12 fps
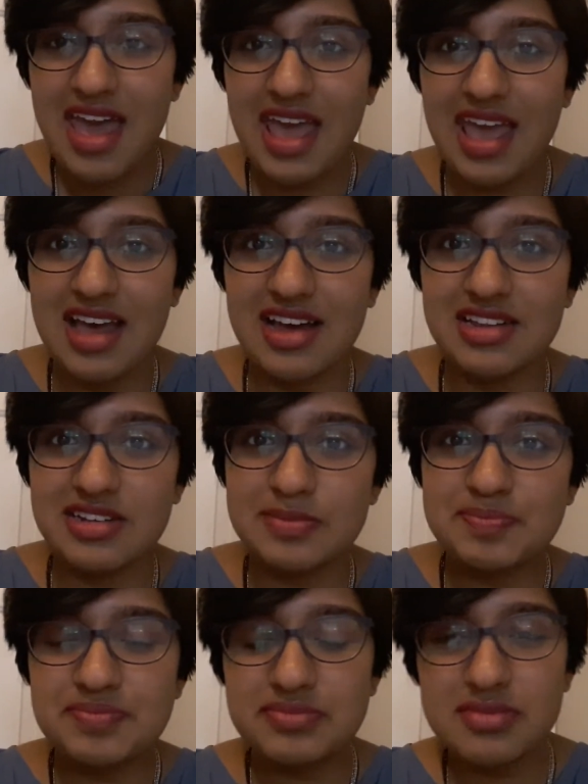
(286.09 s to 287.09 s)
and
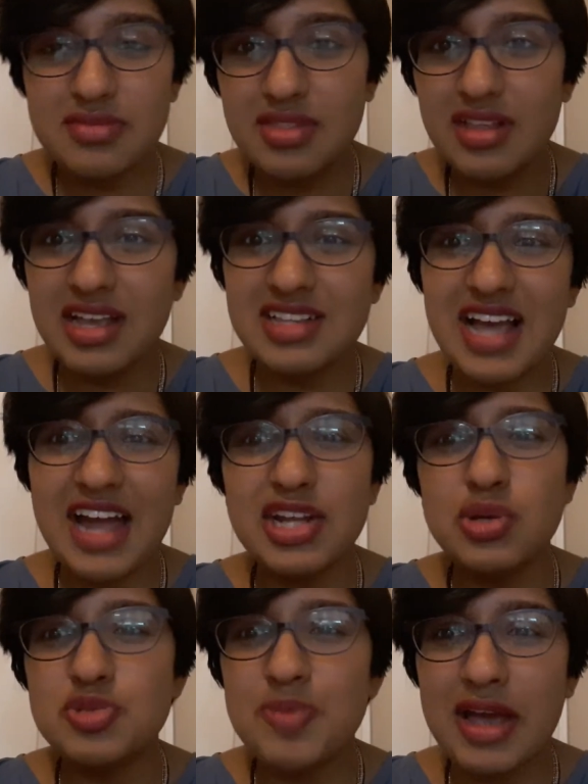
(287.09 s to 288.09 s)
it kind
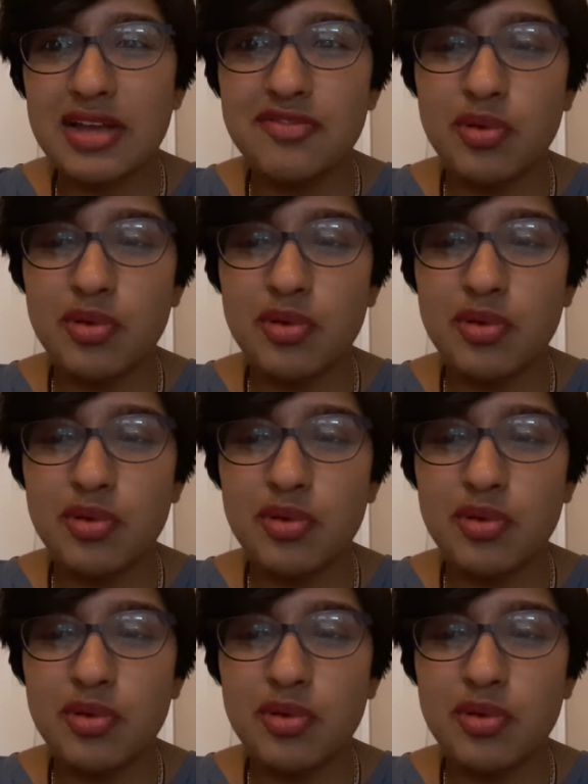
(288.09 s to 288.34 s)
of goes back and